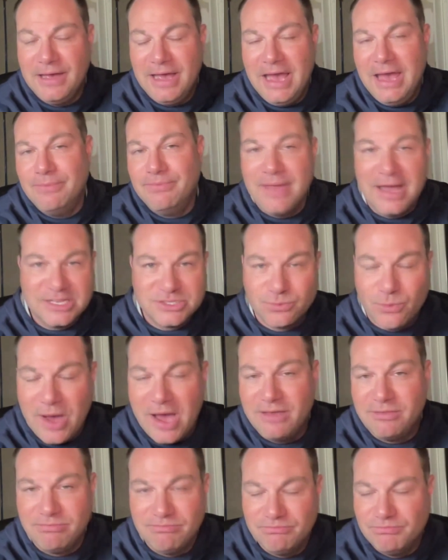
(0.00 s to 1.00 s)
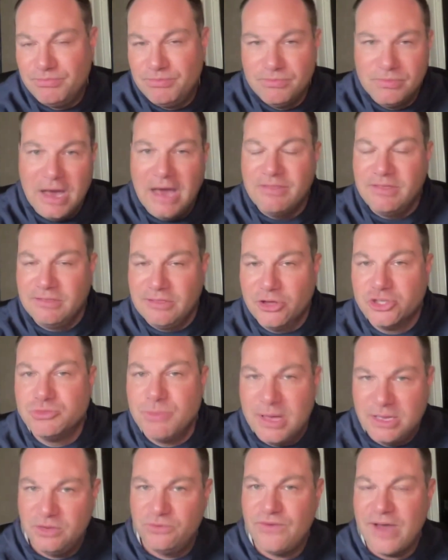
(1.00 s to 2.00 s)
And that's why I think those
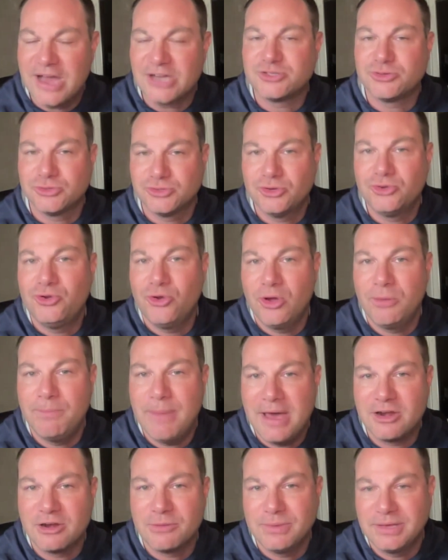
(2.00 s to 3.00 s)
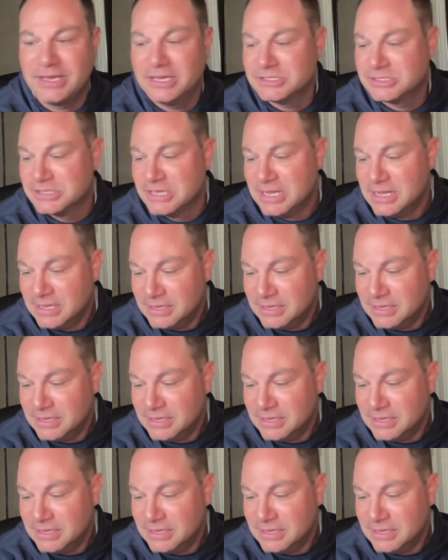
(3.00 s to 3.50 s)
manufacturers are doing better, because